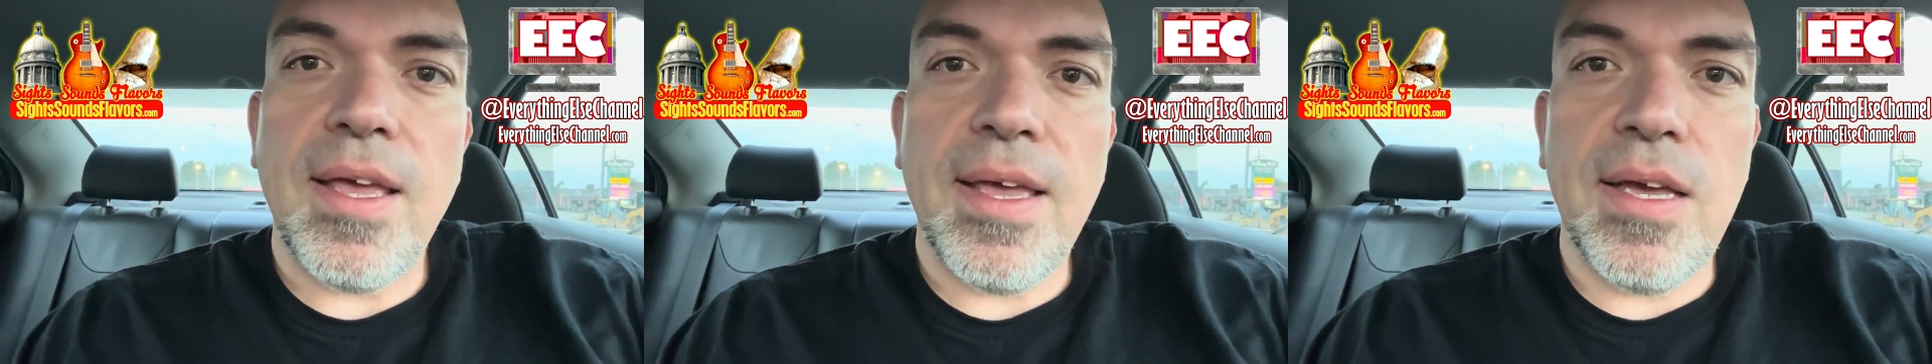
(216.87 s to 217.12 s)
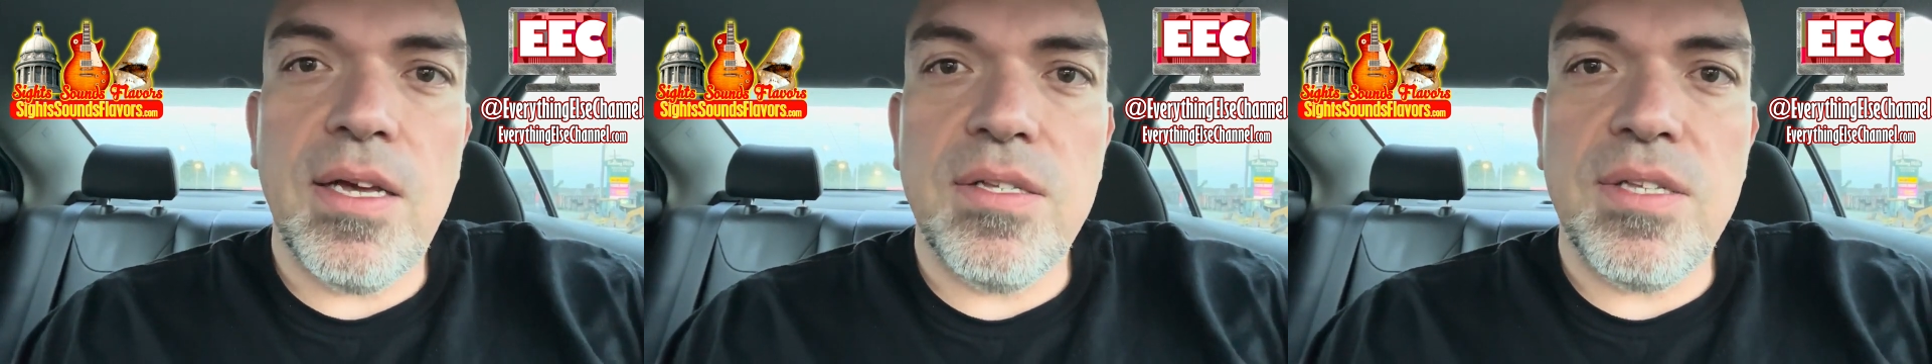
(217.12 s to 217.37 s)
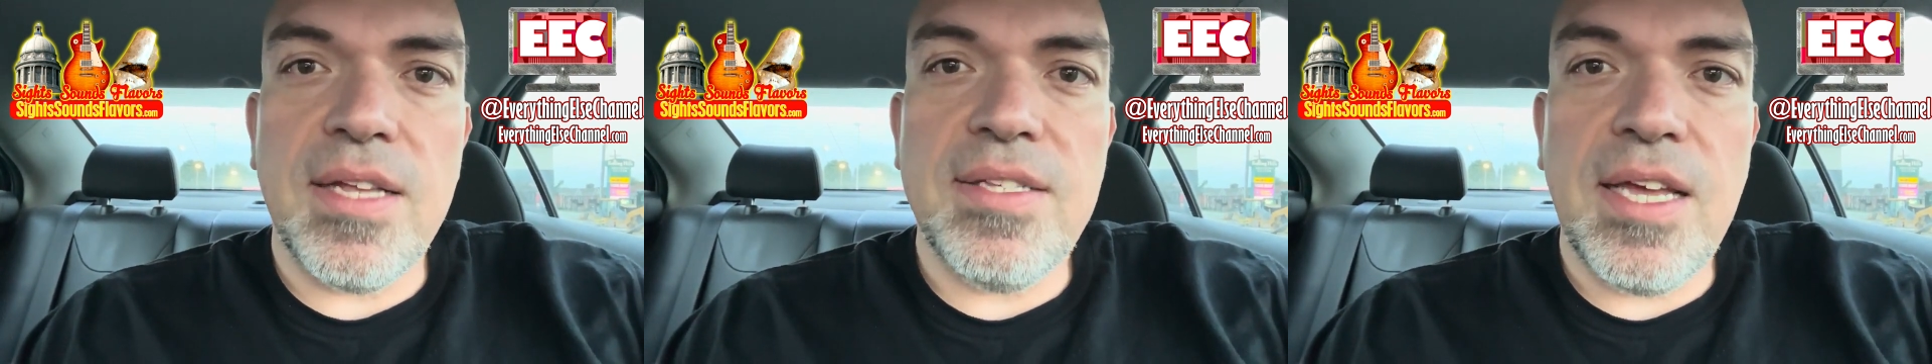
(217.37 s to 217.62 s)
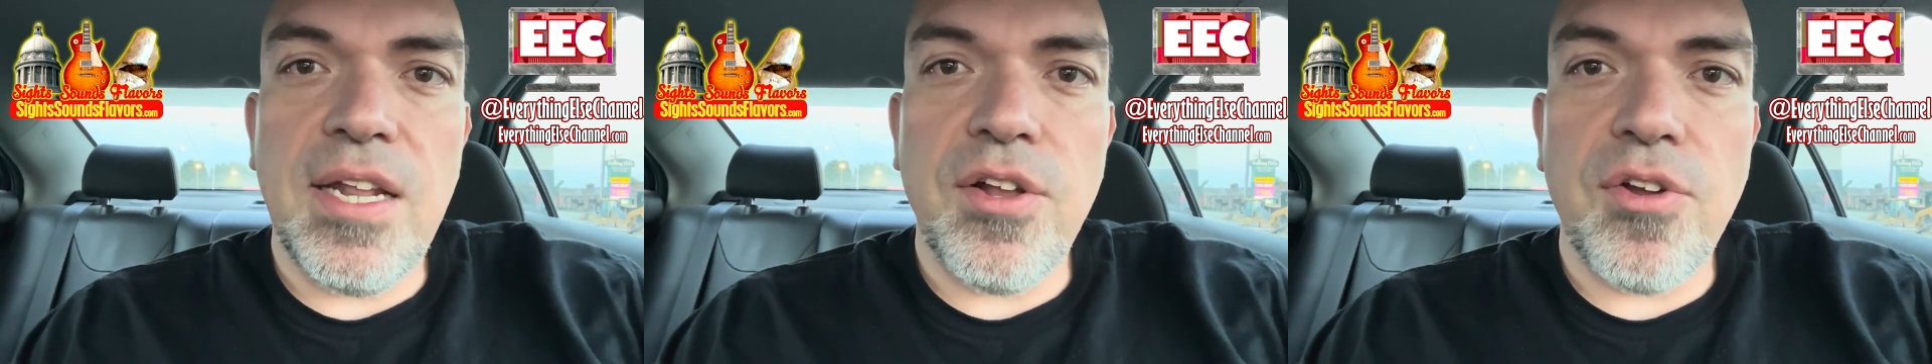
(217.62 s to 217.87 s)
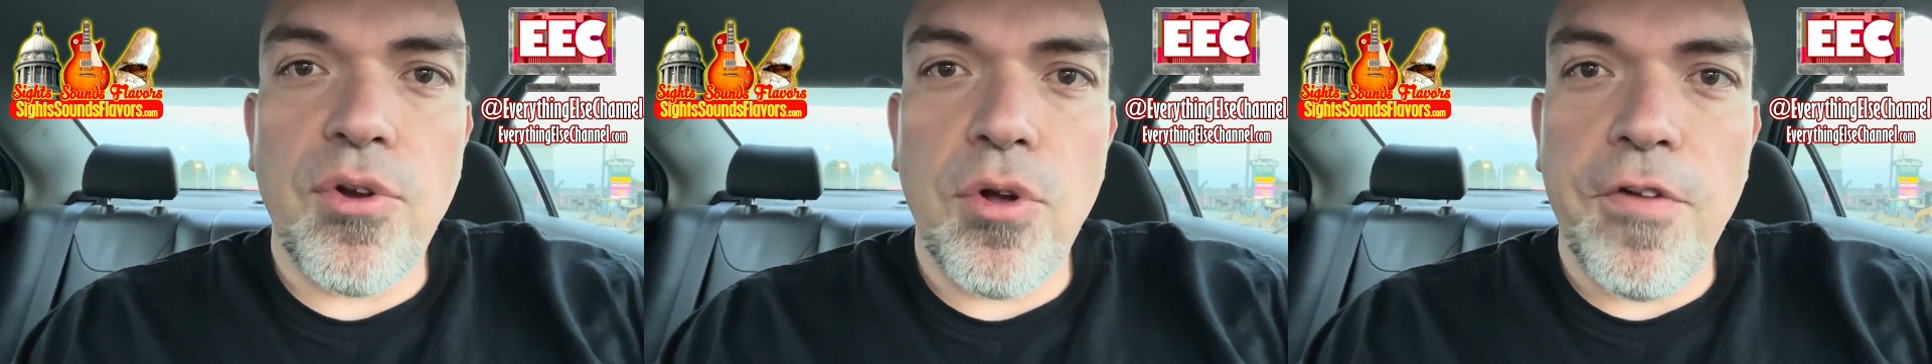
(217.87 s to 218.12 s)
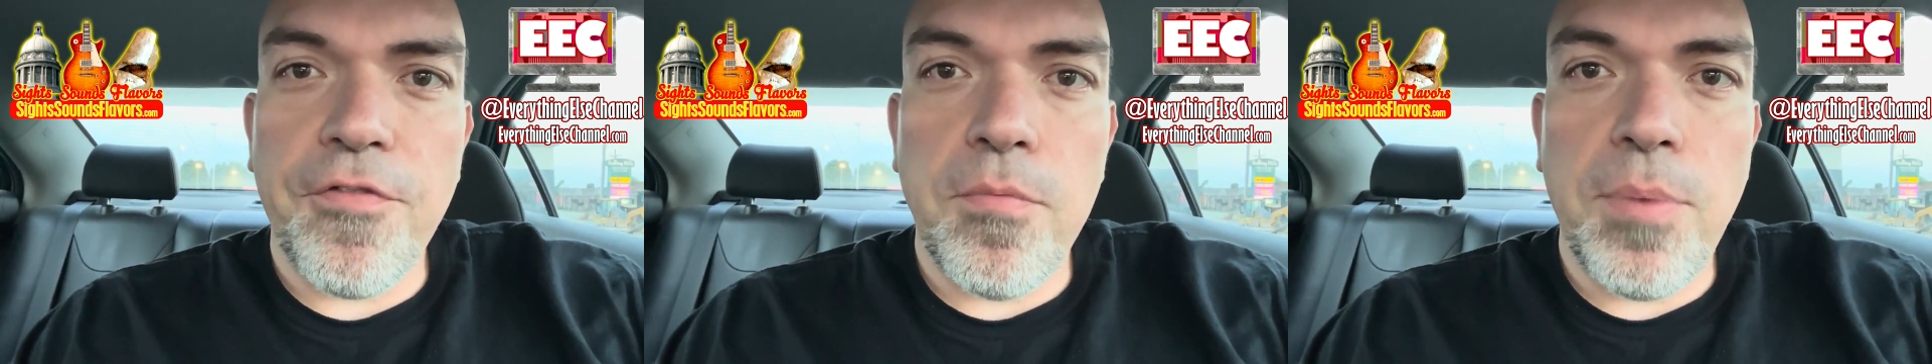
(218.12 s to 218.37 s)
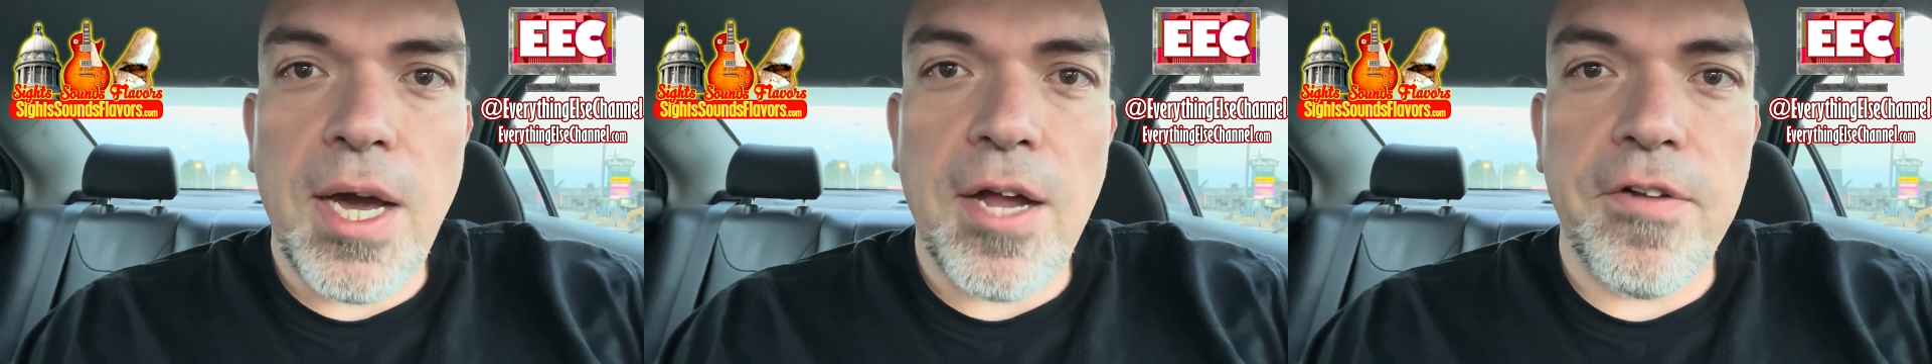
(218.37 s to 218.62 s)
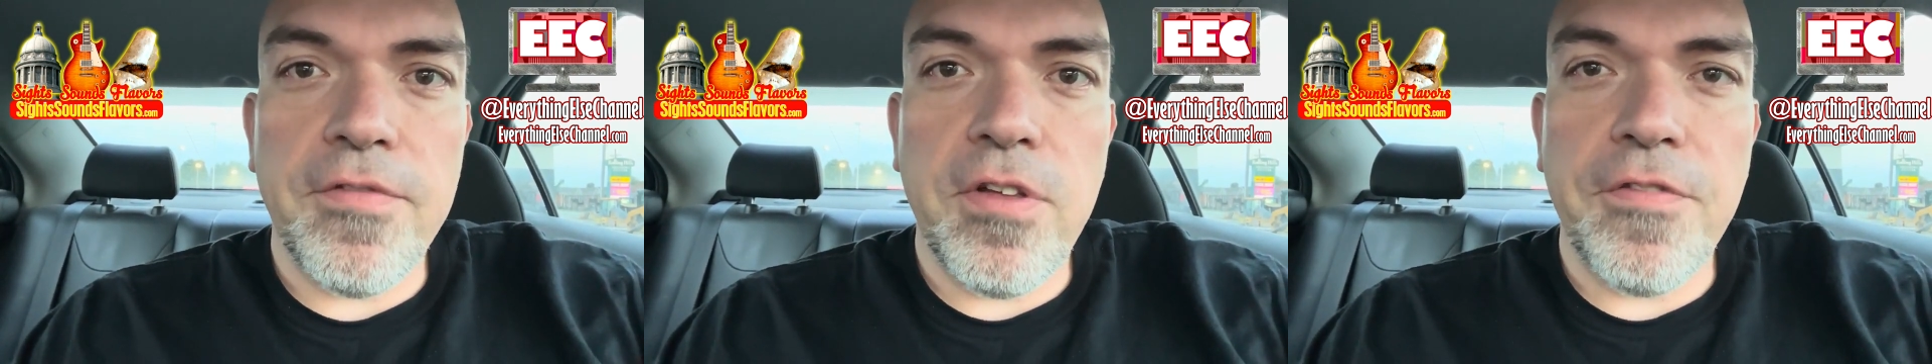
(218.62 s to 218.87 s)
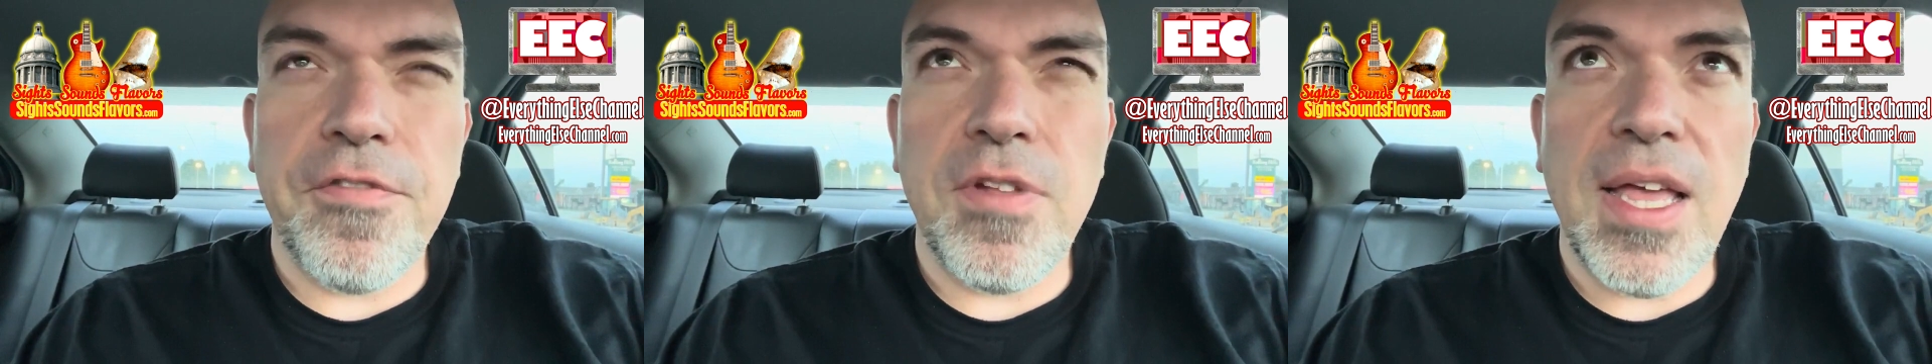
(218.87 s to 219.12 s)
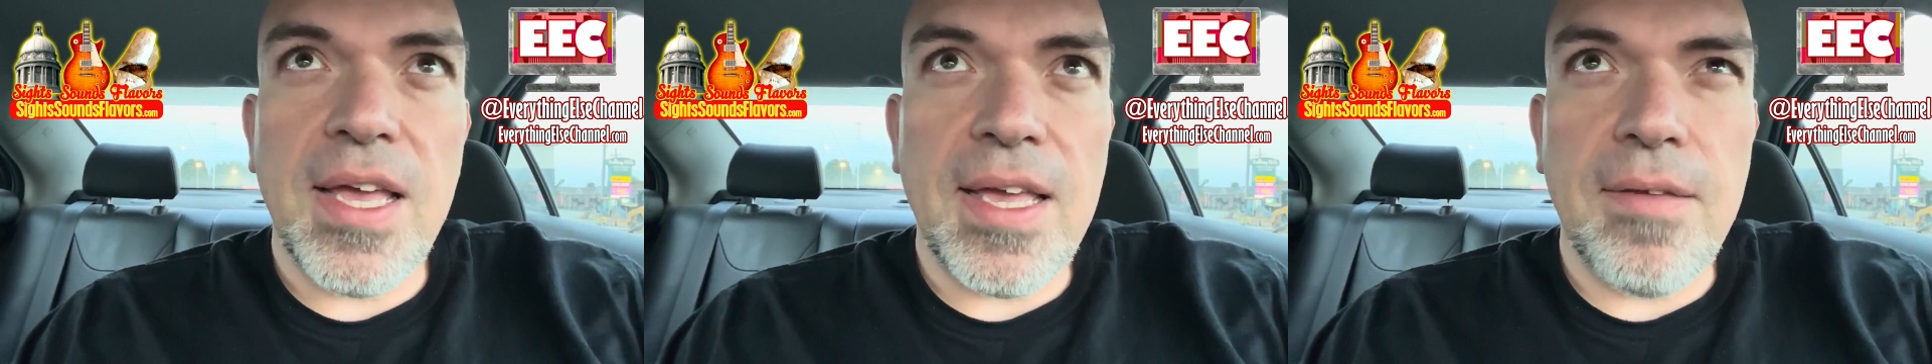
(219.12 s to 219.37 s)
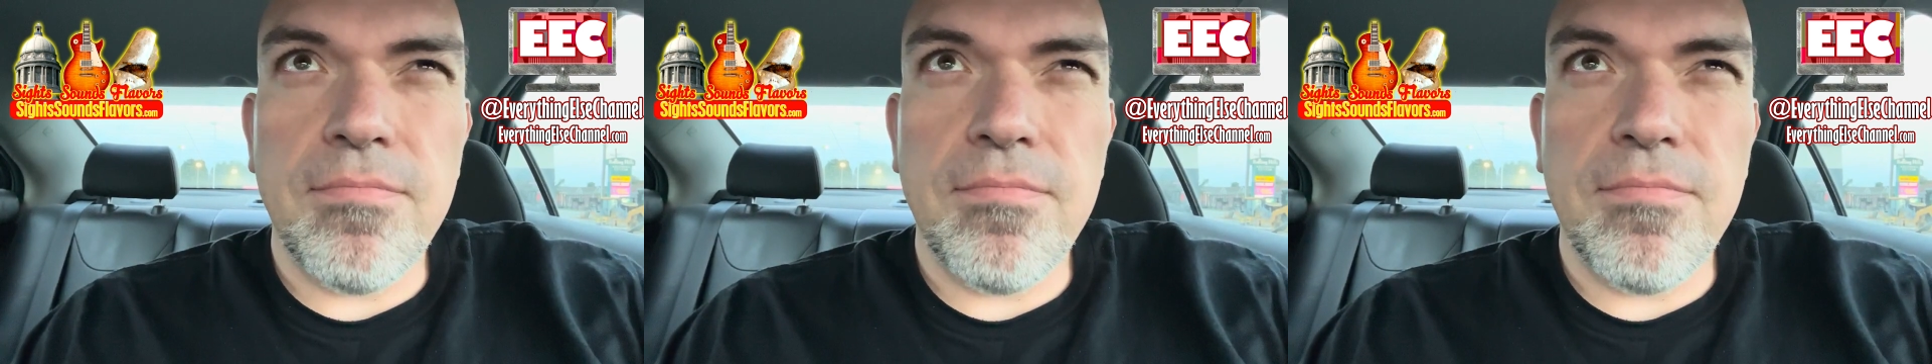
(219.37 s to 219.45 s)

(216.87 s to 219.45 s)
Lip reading: And I dated a girl from Potterville for like